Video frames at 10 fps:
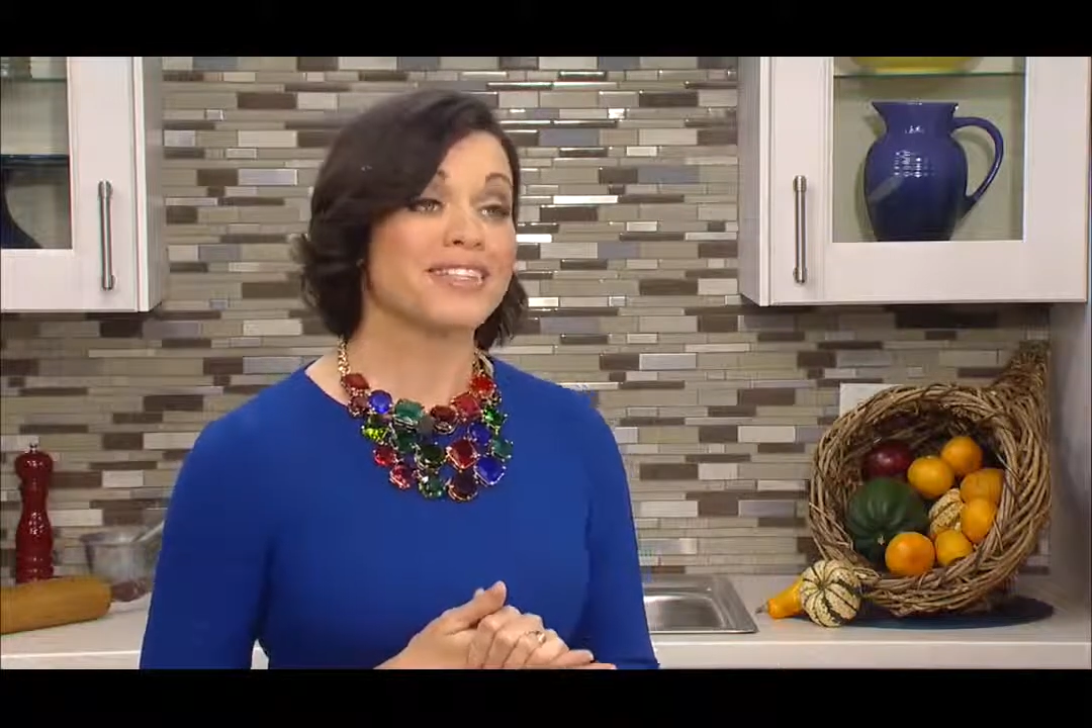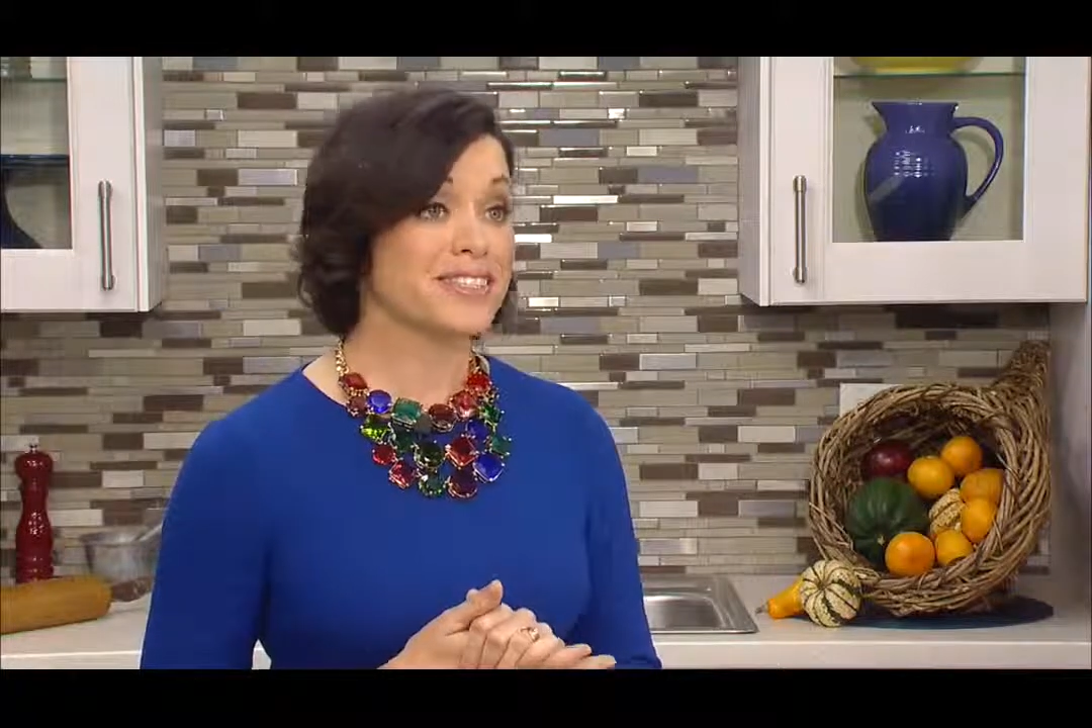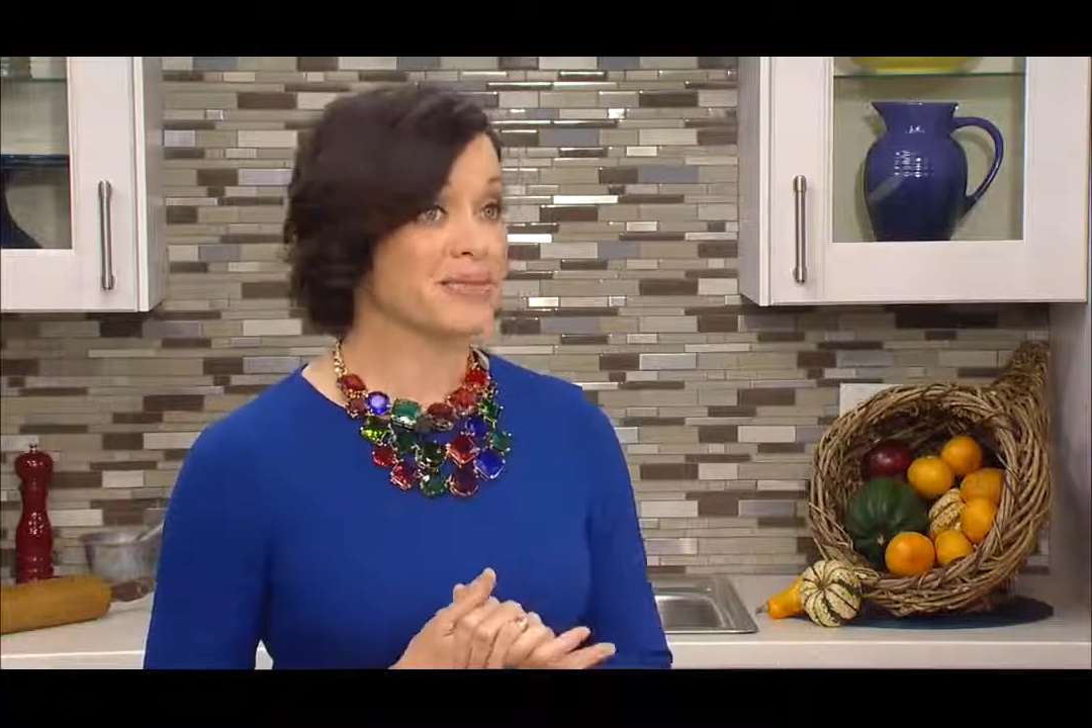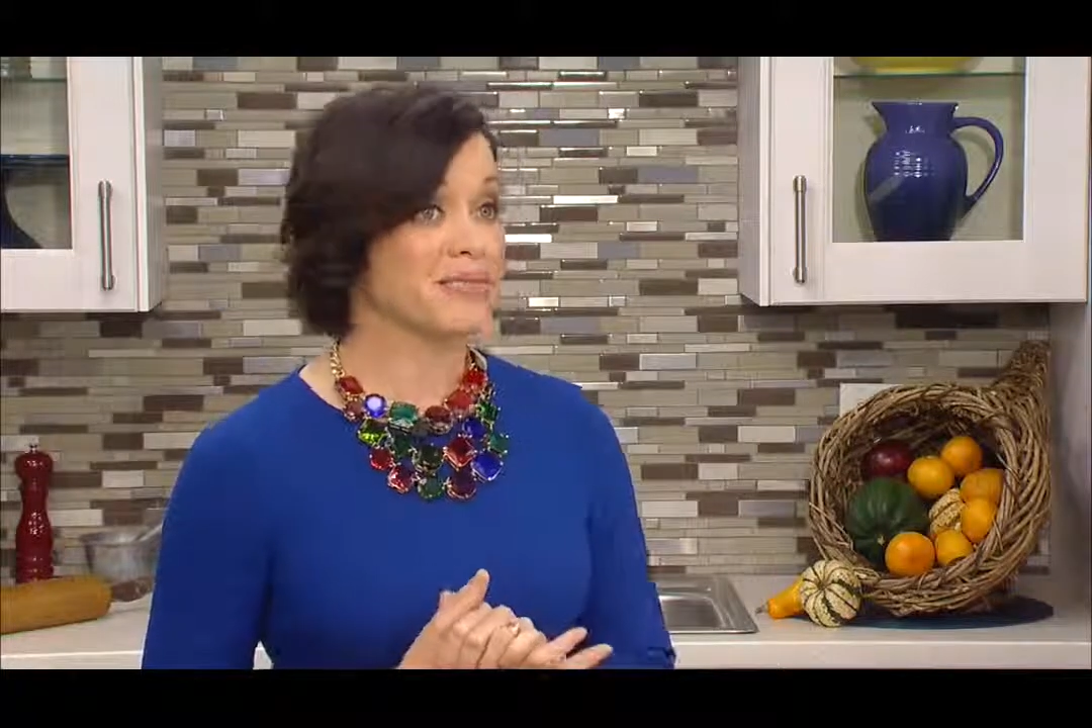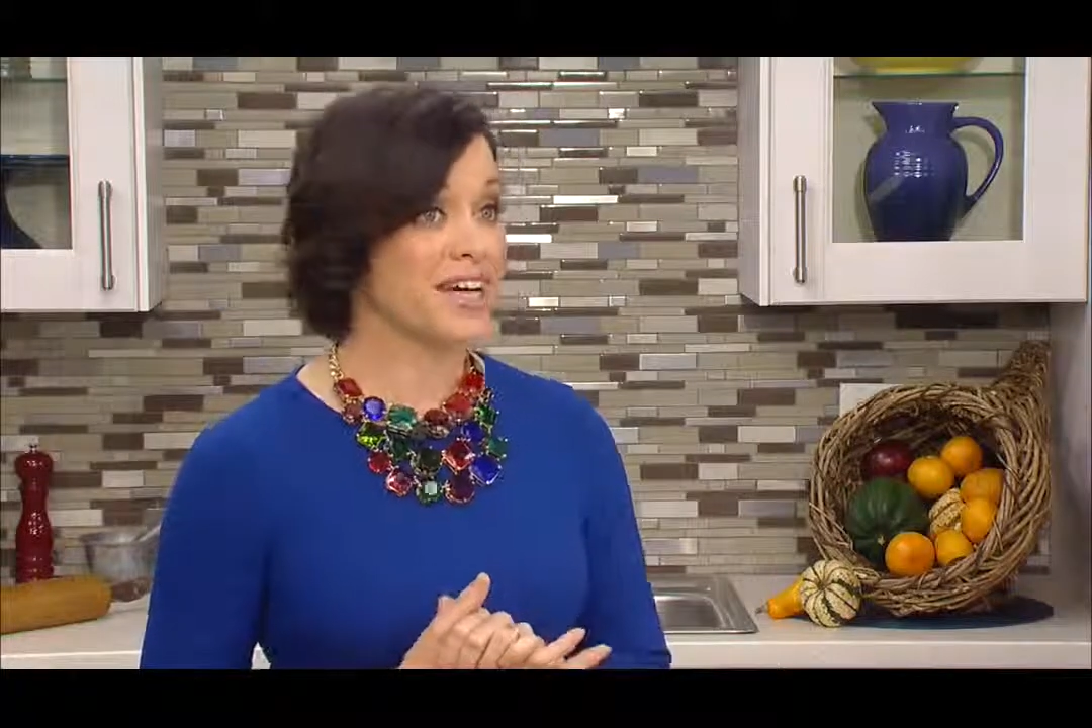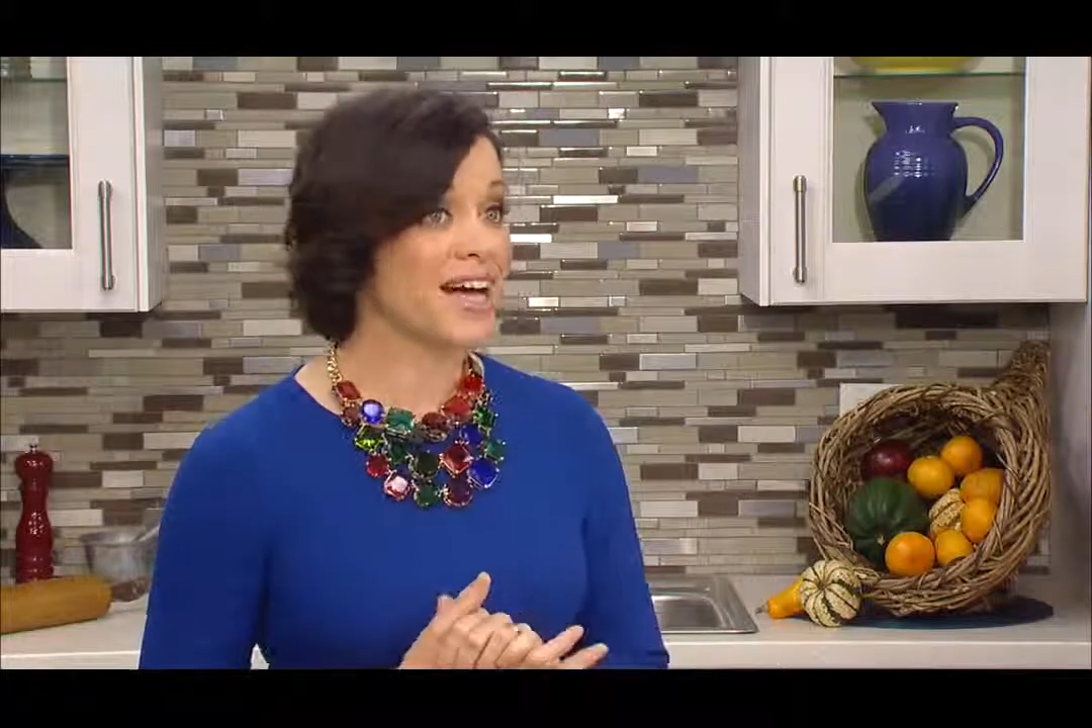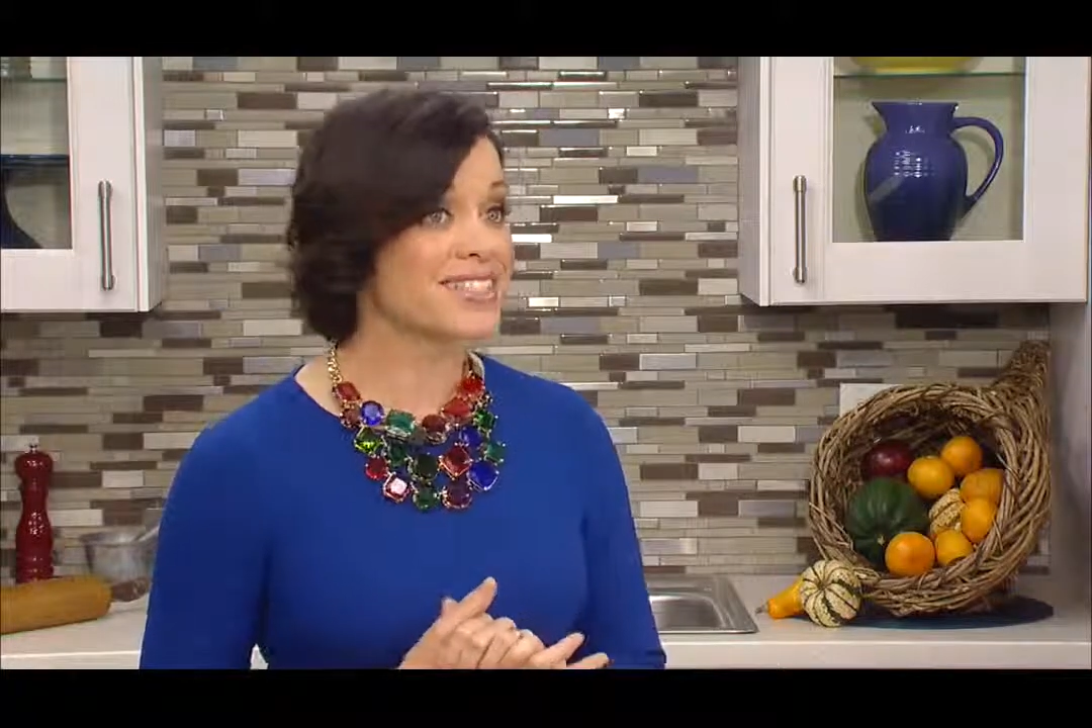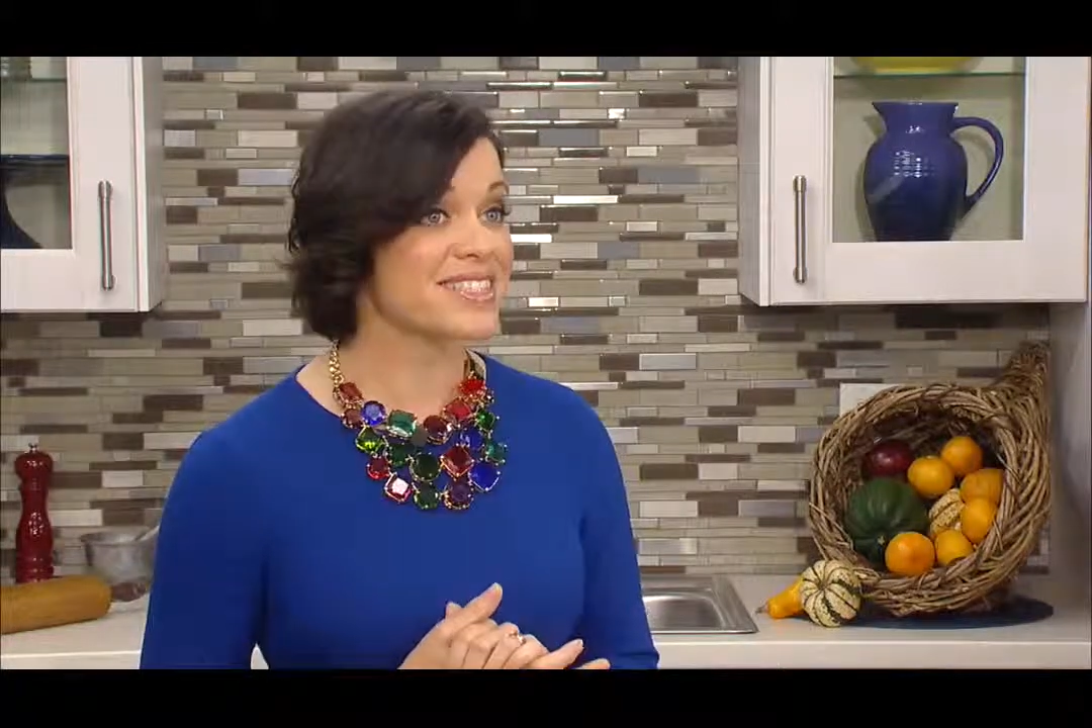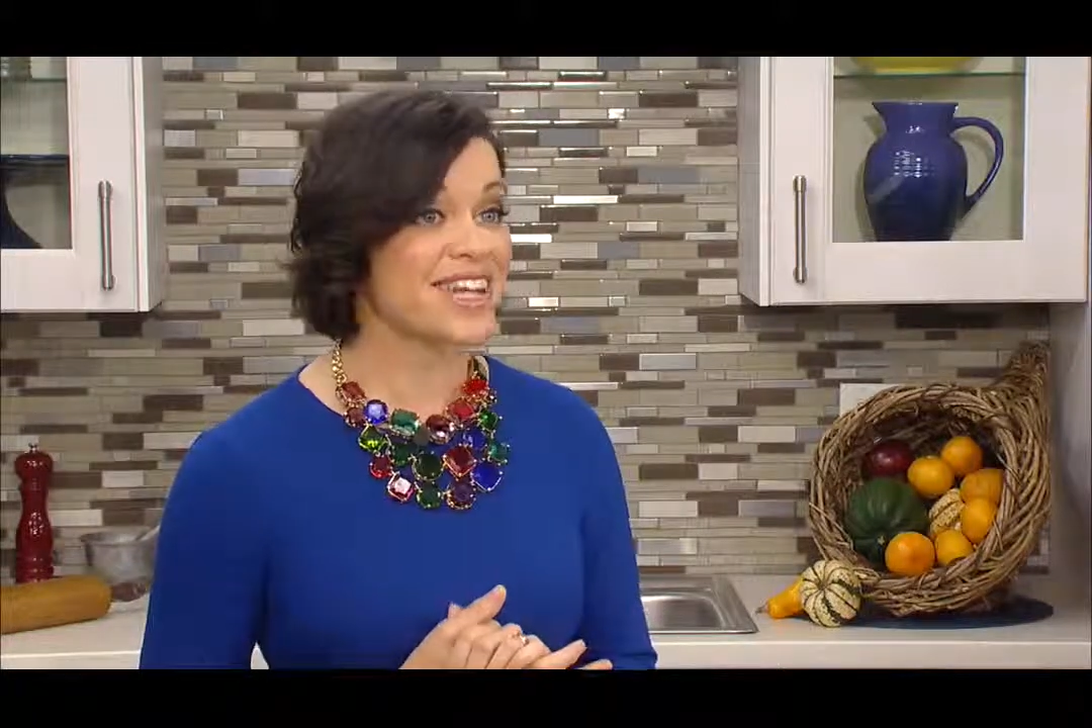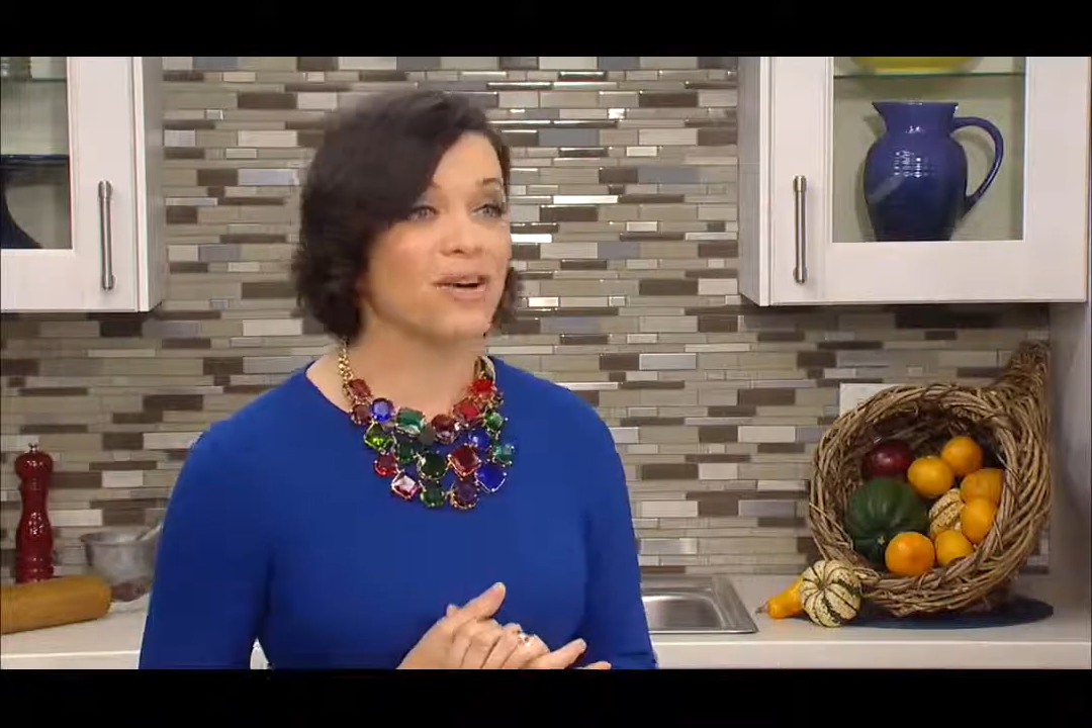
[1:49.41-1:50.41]
some
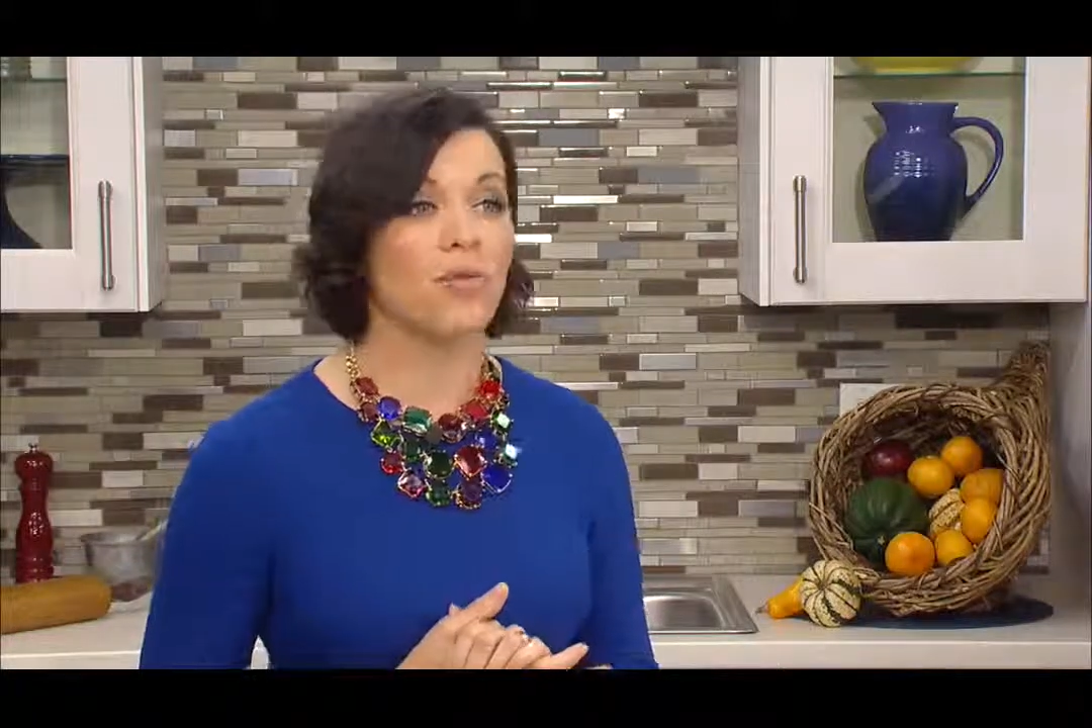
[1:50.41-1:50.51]
nuts like